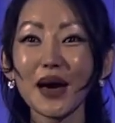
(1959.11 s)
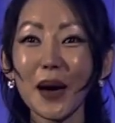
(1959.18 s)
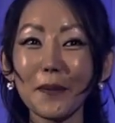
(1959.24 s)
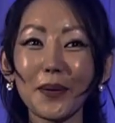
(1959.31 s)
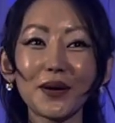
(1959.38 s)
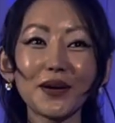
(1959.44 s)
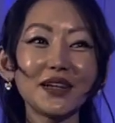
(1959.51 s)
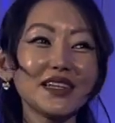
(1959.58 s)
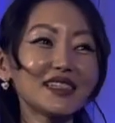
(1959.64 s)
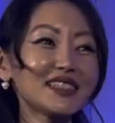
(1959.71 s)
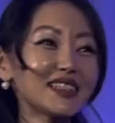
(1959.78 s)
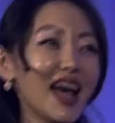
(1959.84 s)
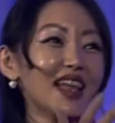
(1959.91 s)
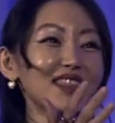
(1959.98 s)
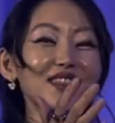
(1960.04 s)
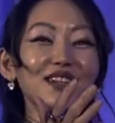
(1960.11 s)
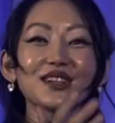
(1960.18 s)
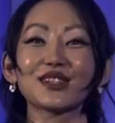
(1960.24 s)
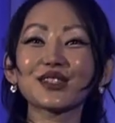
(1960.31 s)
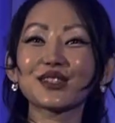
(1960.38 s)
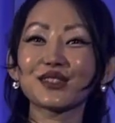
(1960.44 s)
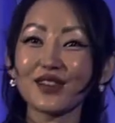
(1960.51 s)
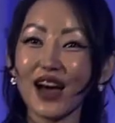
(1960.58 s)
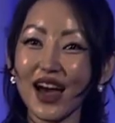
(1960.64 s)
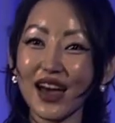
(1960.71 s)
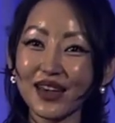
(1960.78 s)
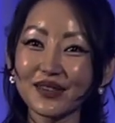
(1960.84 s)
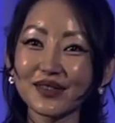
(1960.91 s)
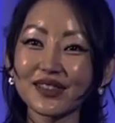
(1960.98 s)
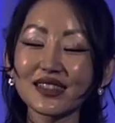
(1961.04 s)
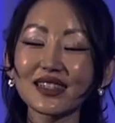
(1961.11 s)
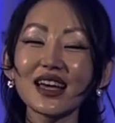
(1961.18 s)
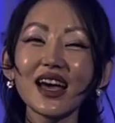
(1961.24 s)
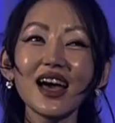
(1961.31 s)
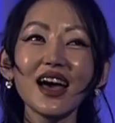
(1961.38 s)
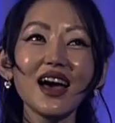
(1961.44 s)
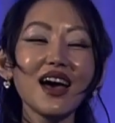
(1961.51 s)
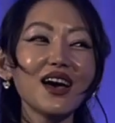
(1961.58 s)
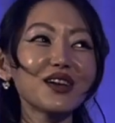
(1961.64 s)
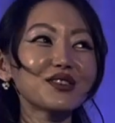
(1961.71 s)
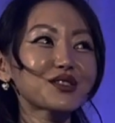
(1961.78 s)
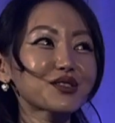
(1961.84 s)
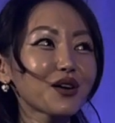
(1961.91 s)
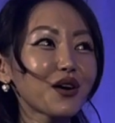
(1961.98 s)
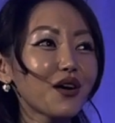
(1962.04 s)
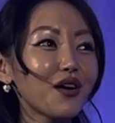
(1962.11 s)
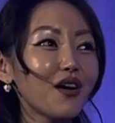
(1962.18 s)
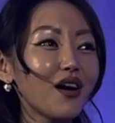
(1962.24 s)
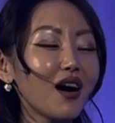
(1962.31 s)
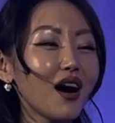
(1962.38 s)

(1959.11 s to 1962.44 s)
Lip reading: Bernie Sanders thrives. So